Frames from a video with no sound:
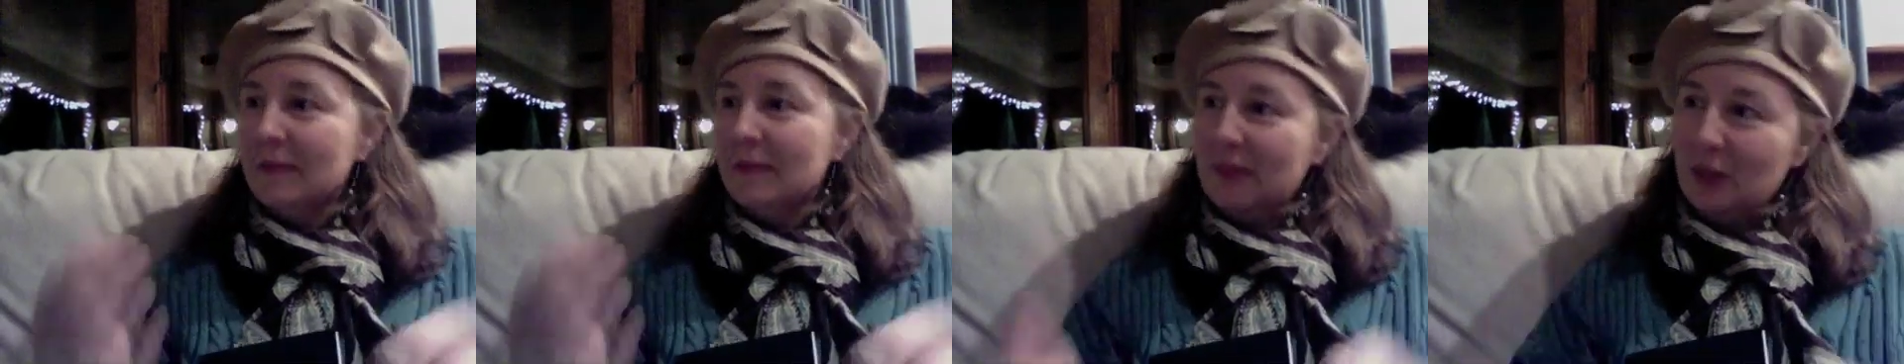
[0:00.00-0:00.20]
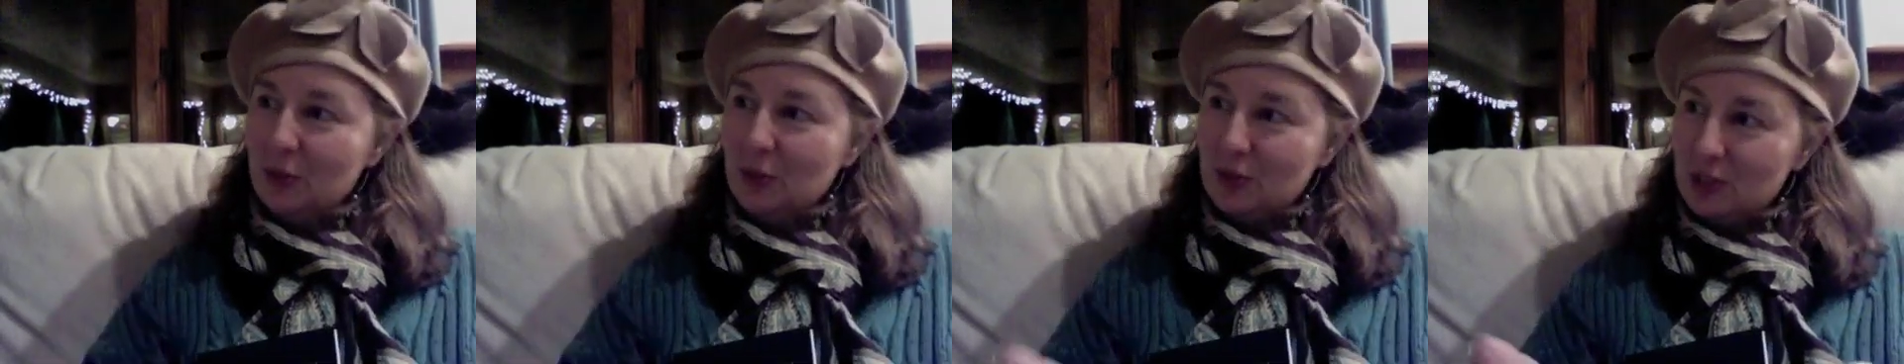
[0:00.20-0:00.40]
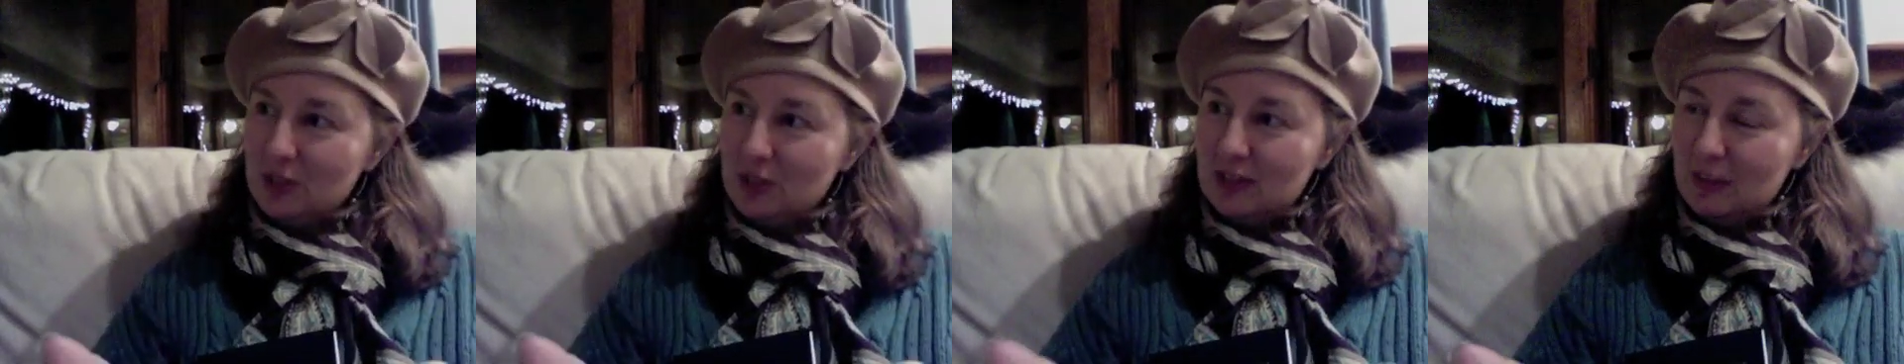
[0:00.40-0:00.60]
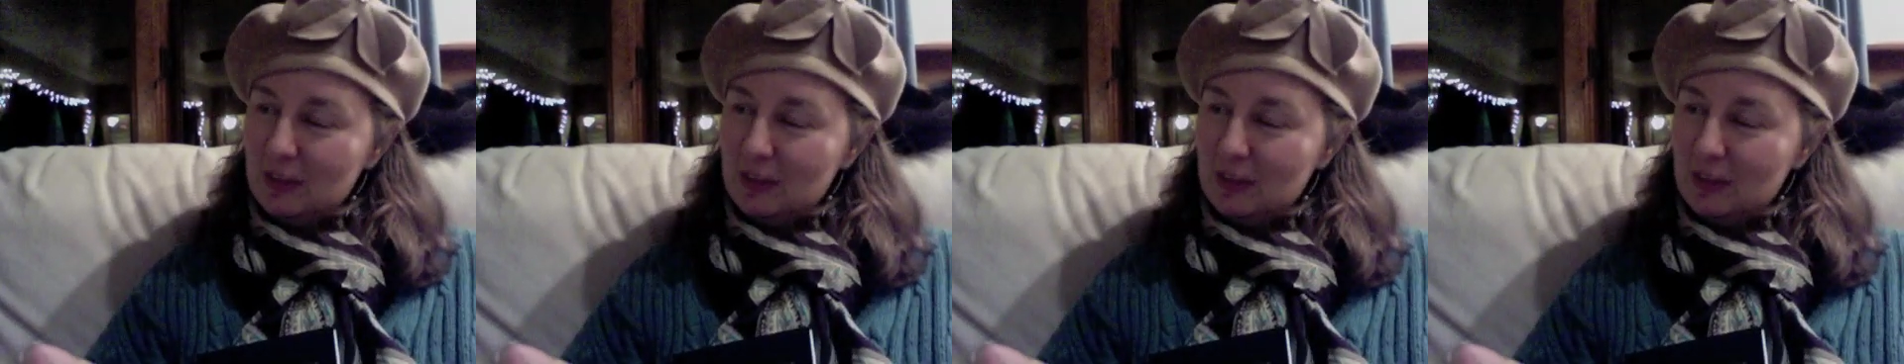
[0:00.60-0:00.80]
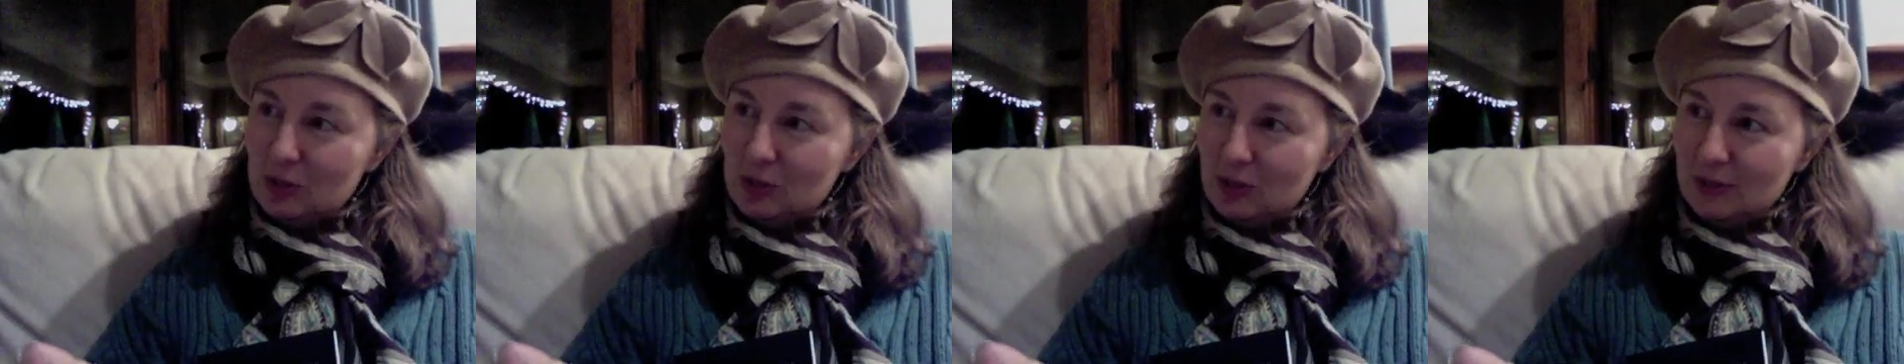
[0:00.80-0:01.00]
You know, she'd say,
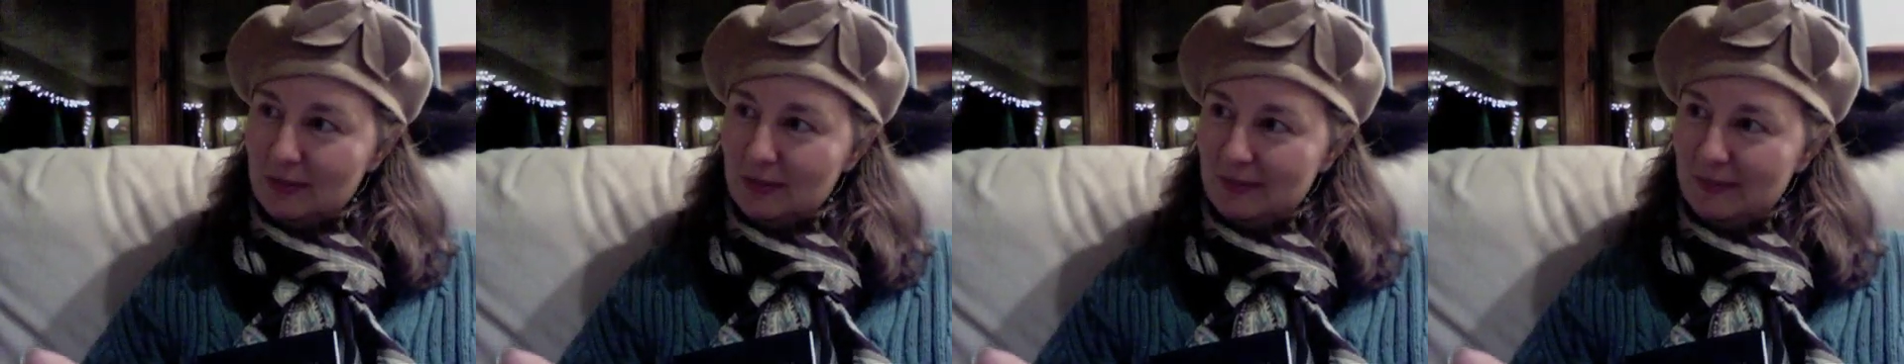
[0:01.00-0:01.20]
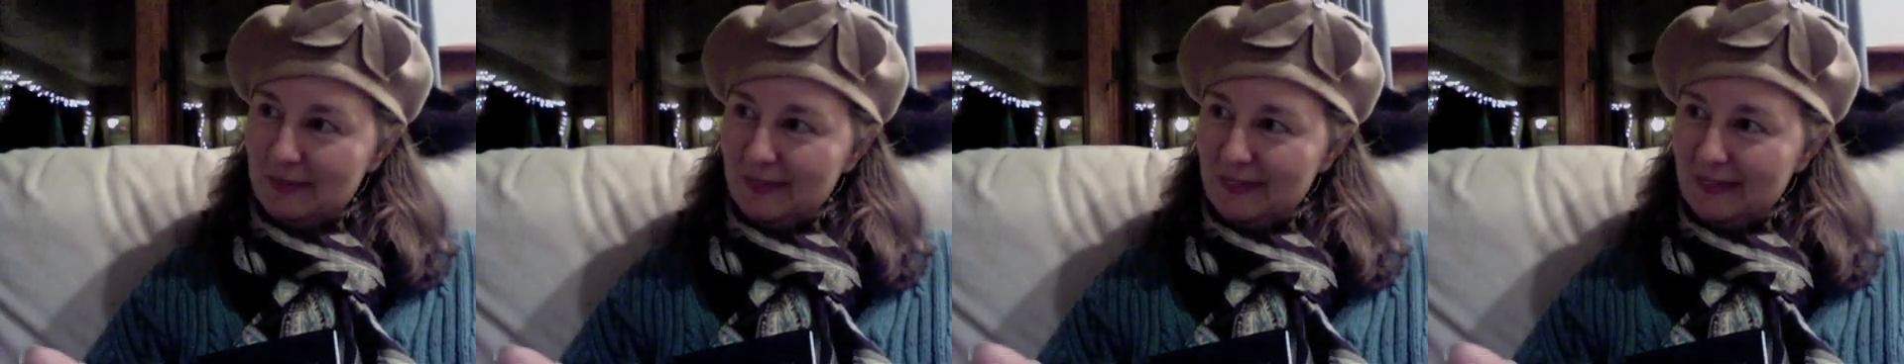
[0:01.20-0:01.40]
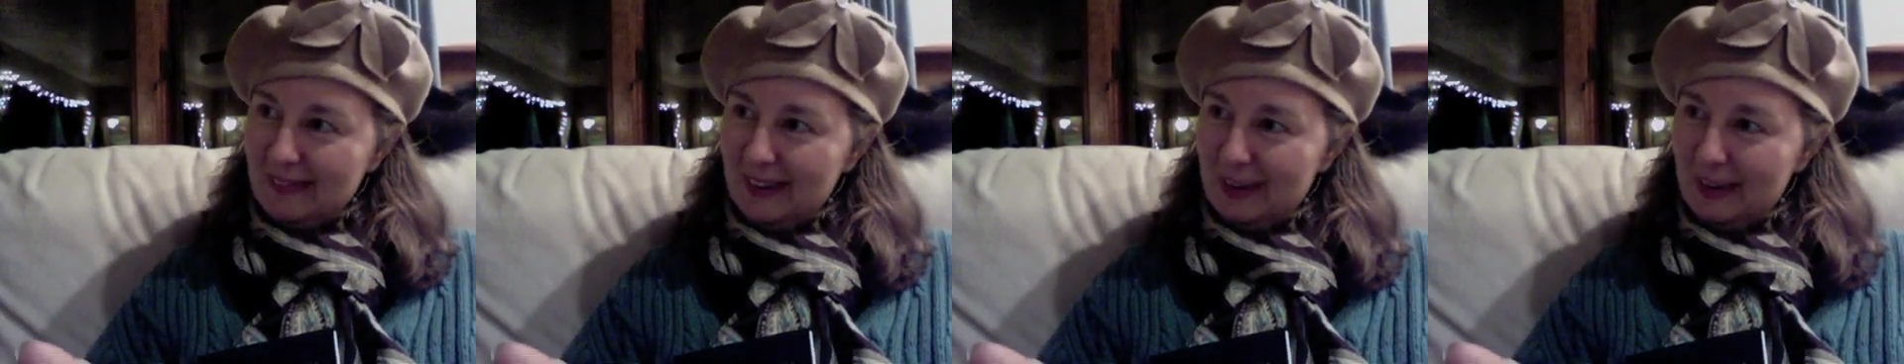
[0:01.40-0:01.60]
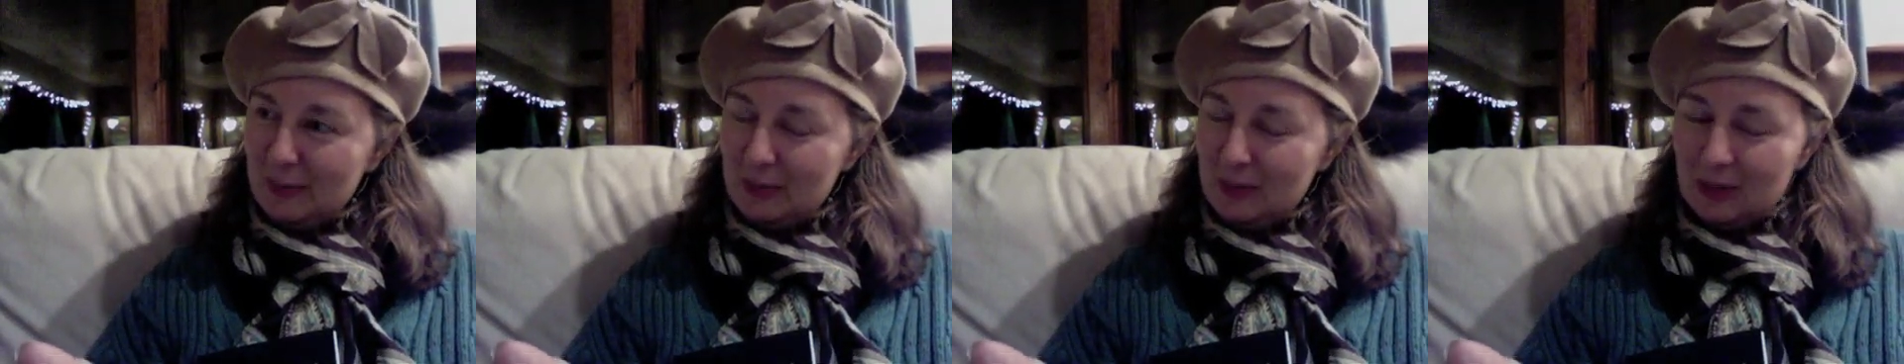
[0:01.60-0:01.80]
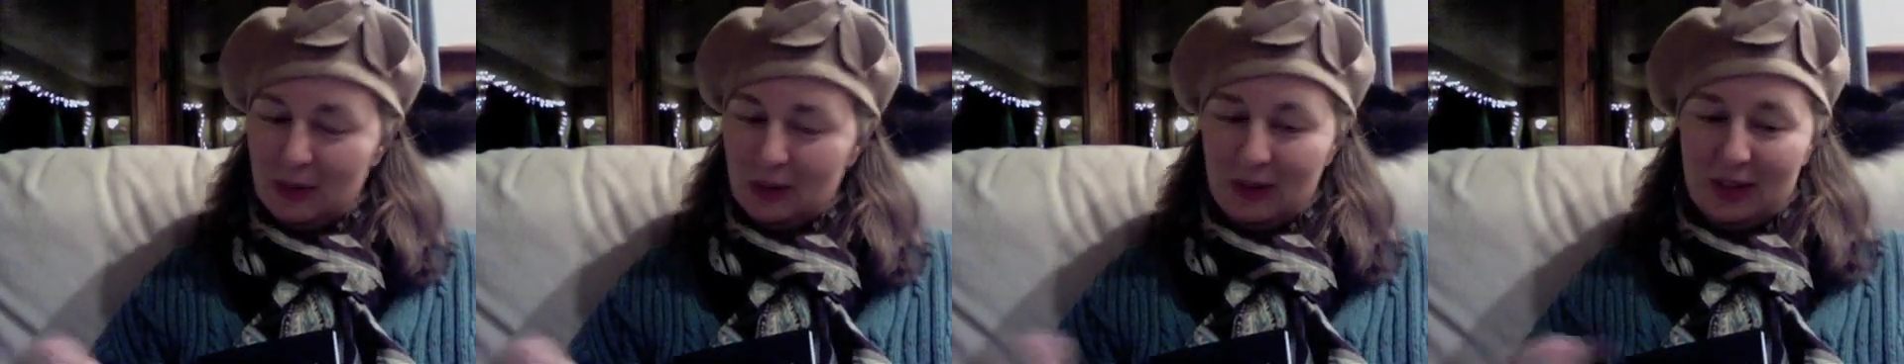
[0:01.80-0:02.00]
put your
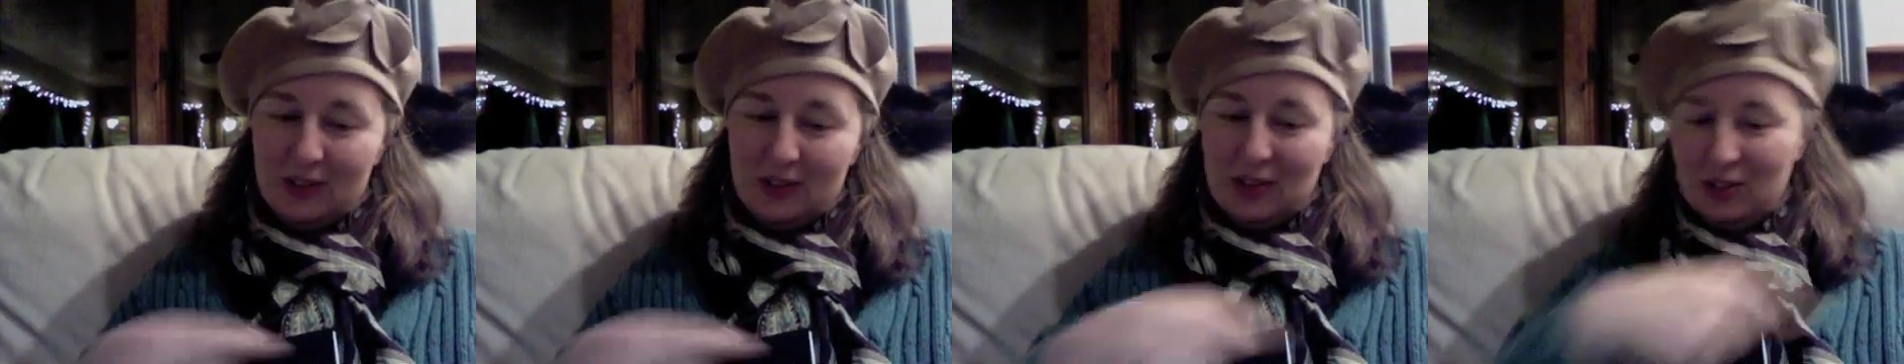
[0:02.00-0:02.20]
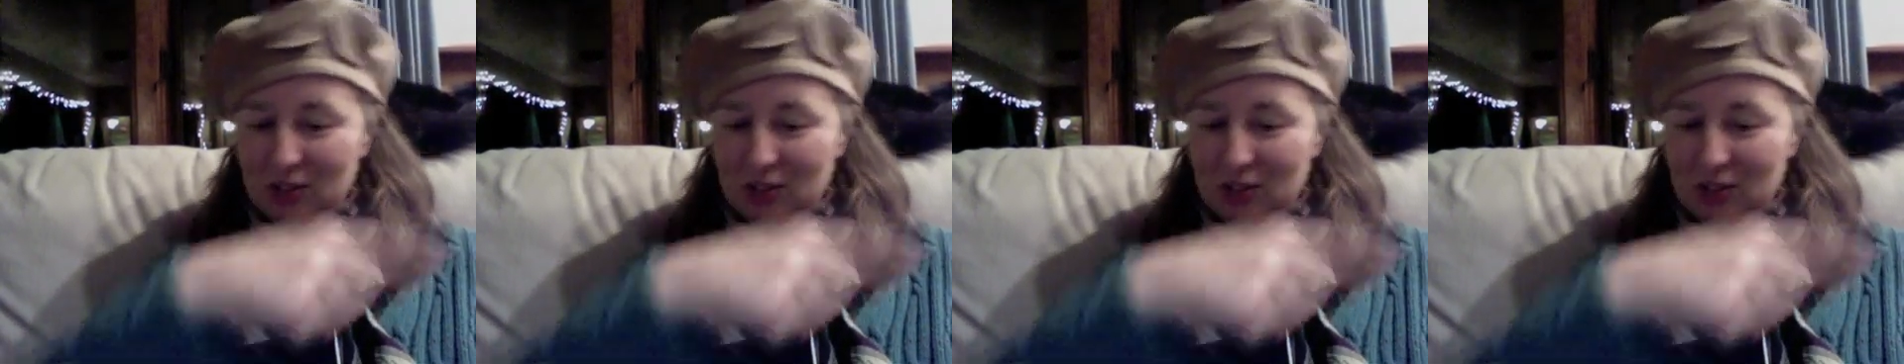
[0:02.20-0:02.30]
arms out, and